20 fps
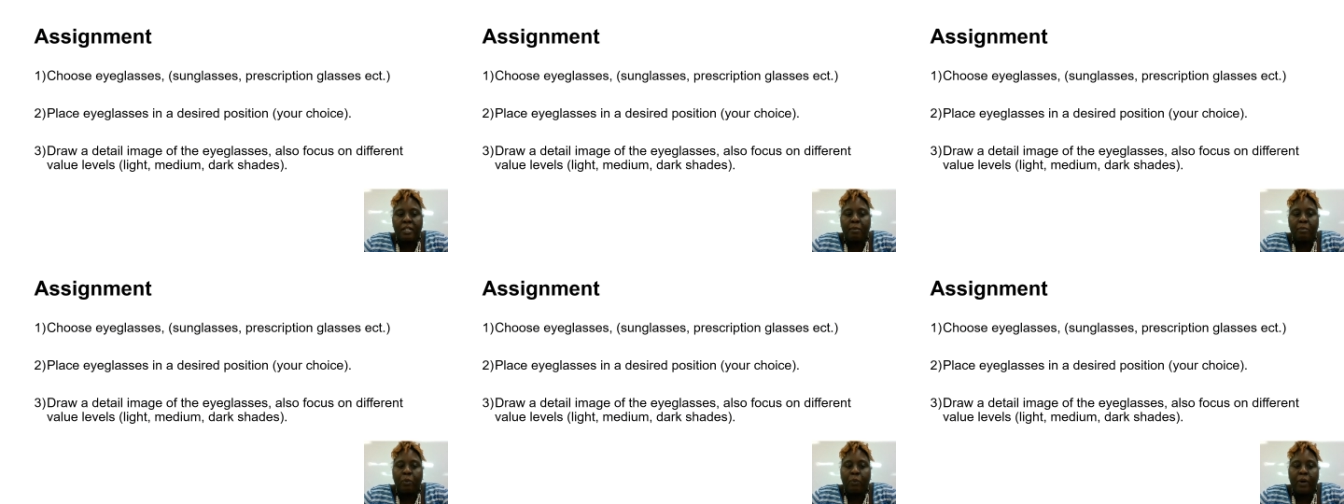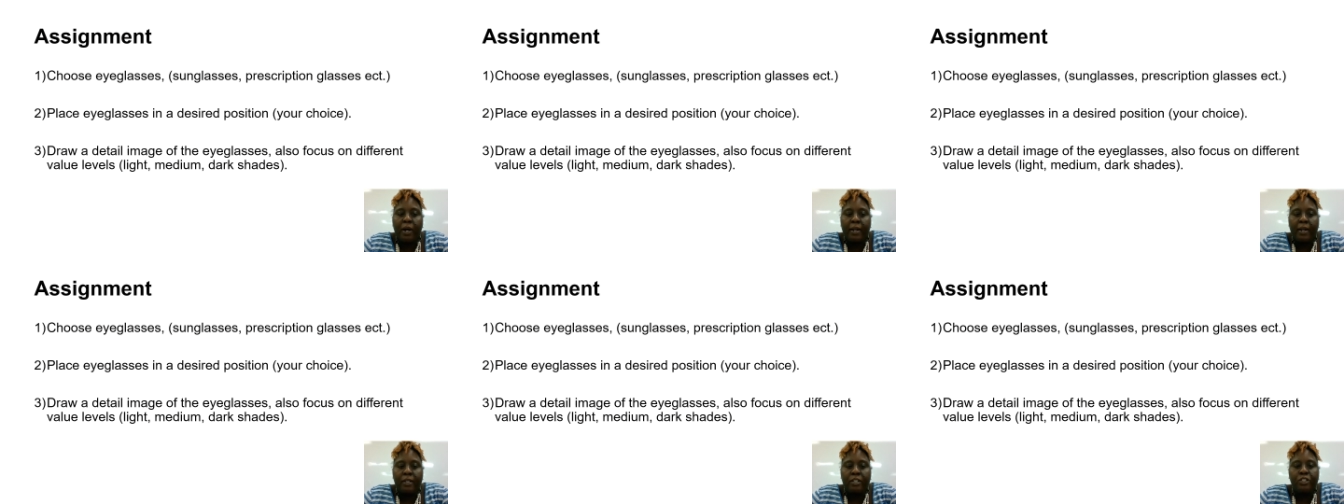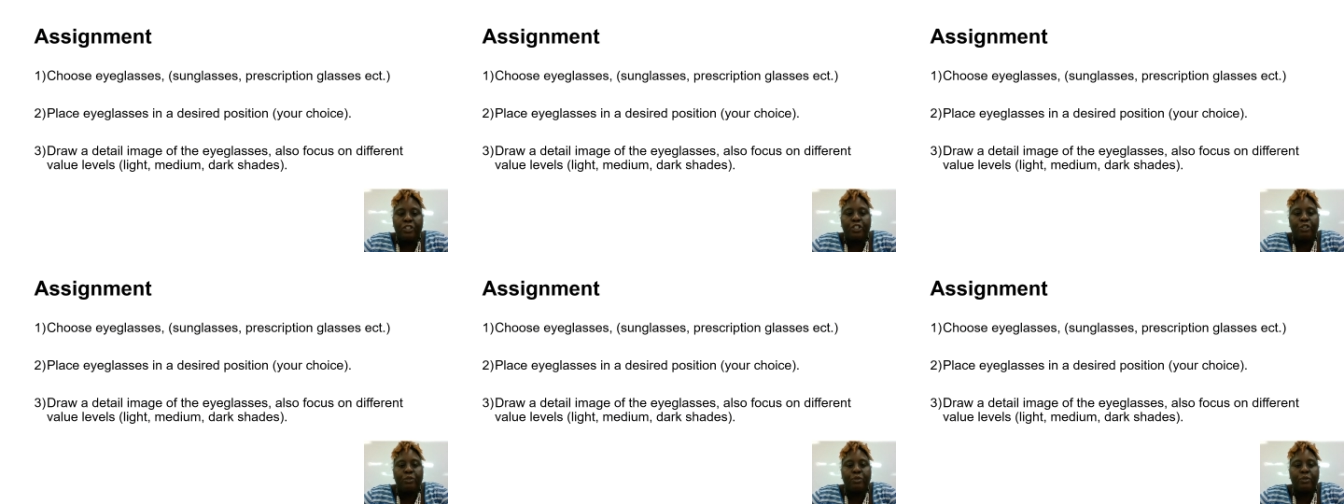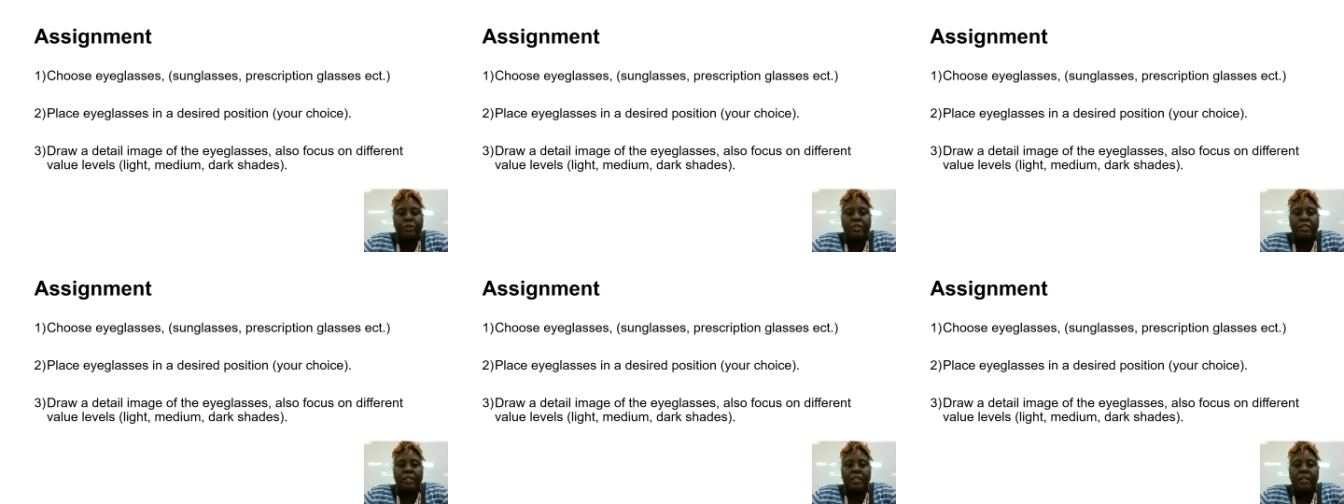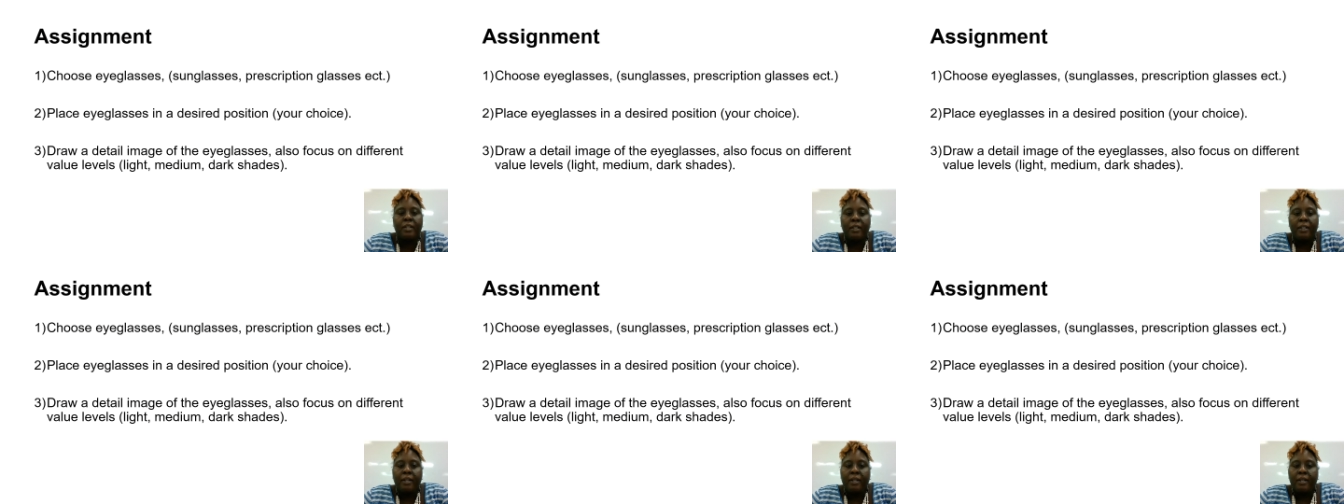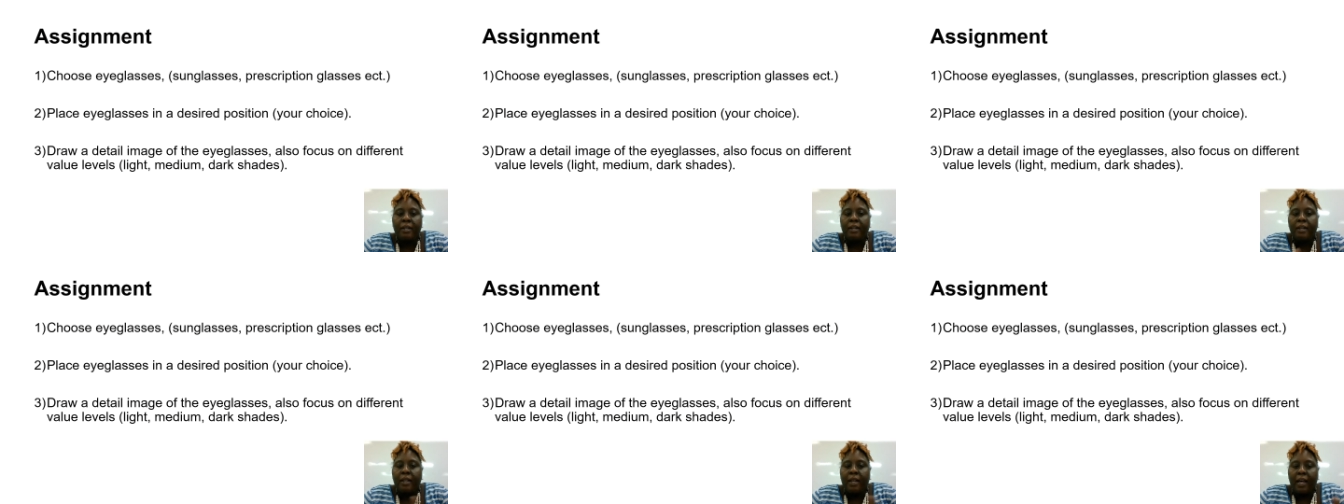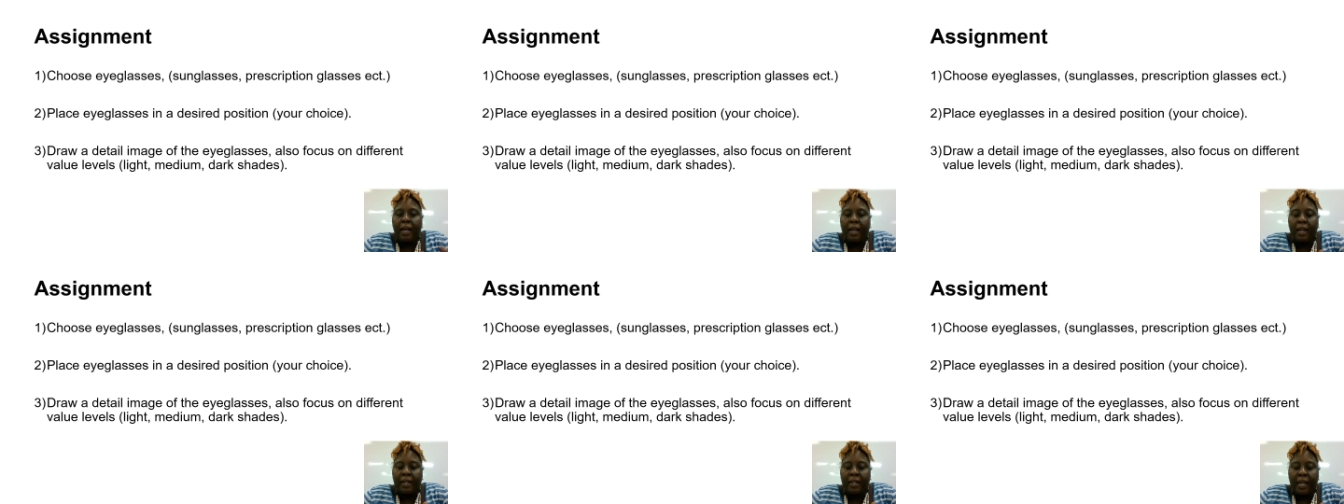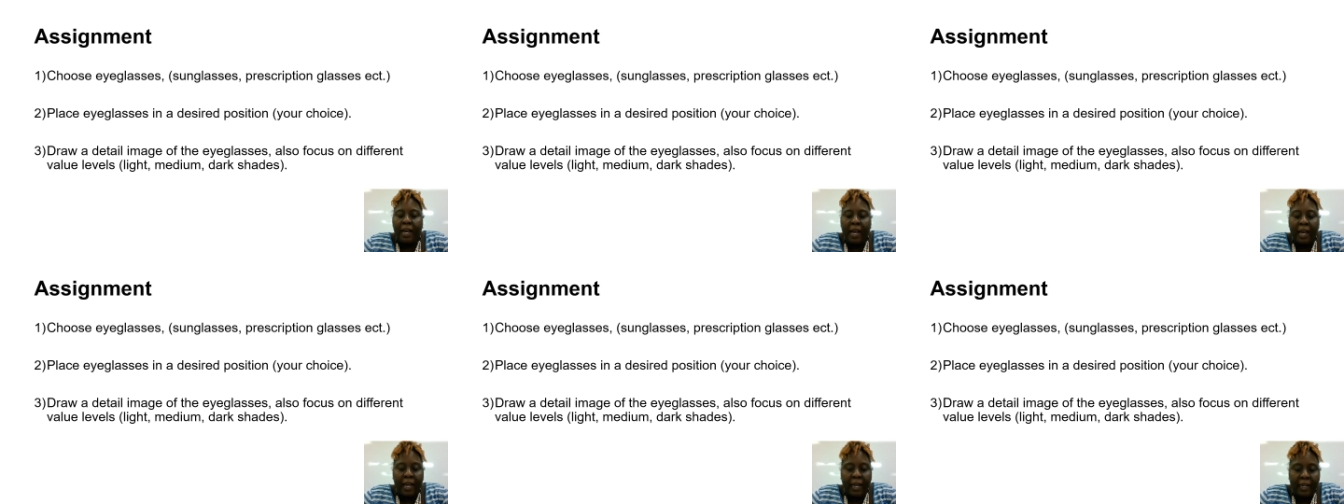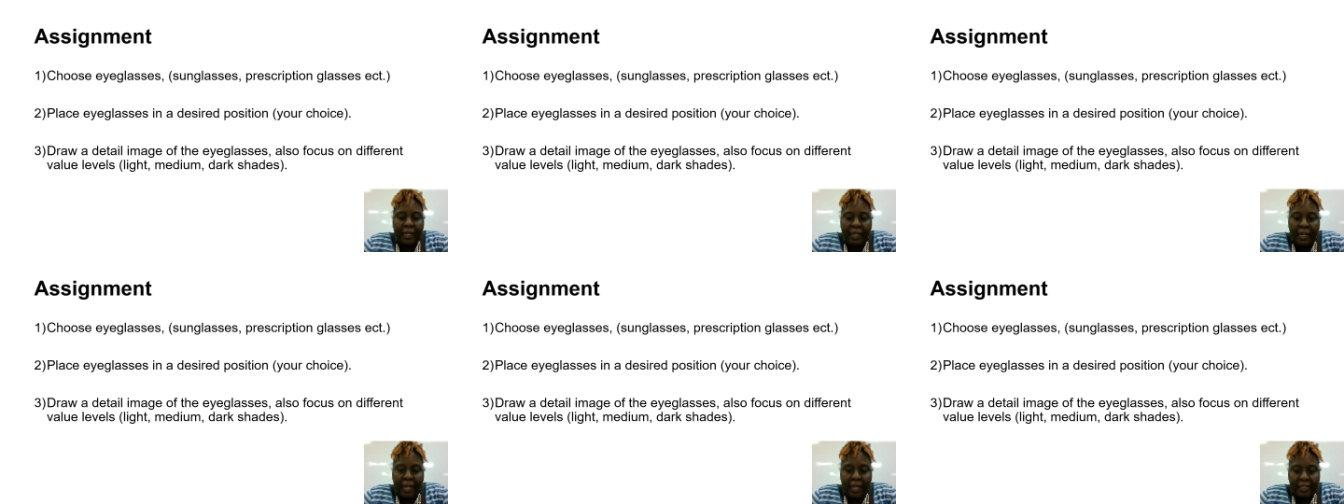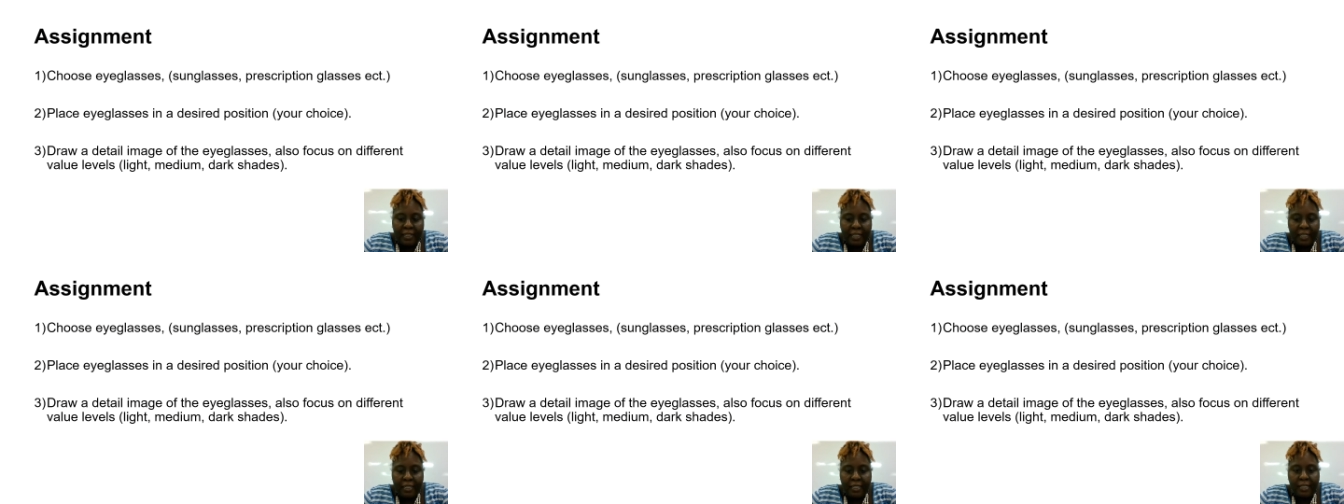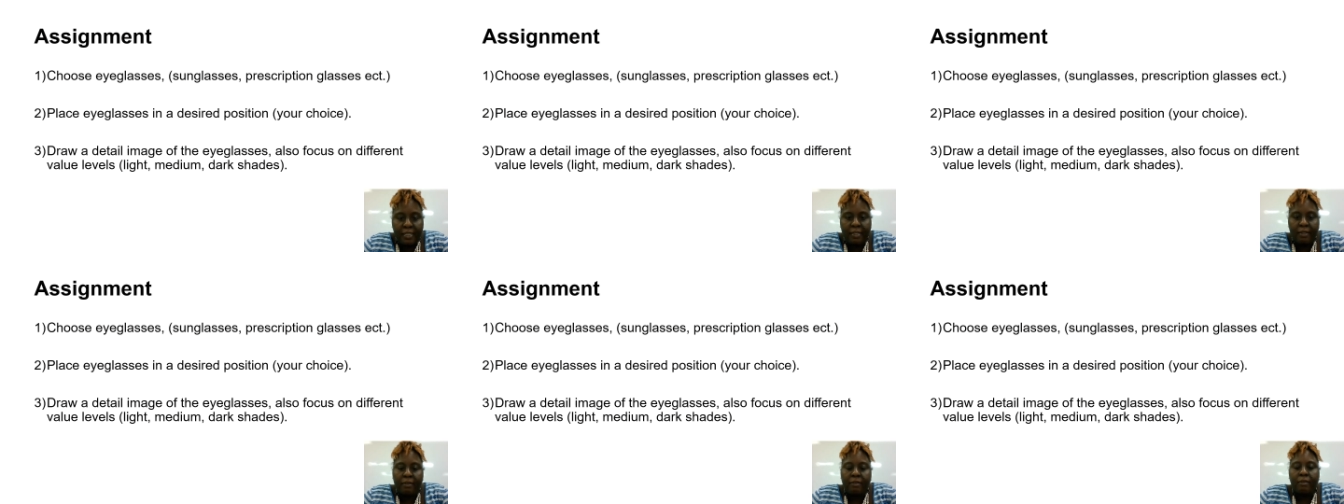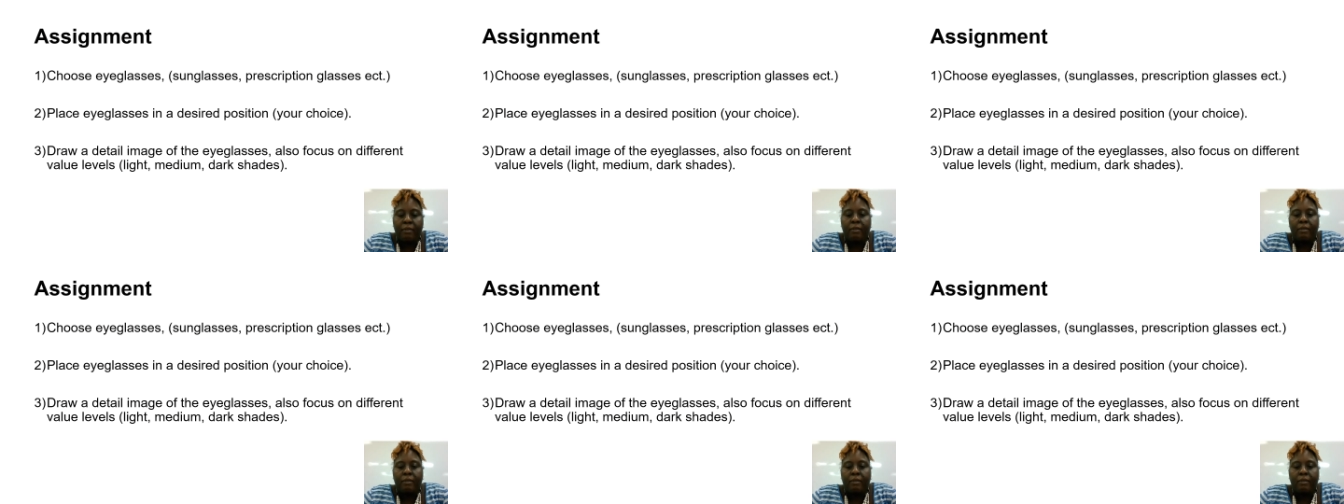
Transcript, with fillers: Number one, choose an eyeglasses,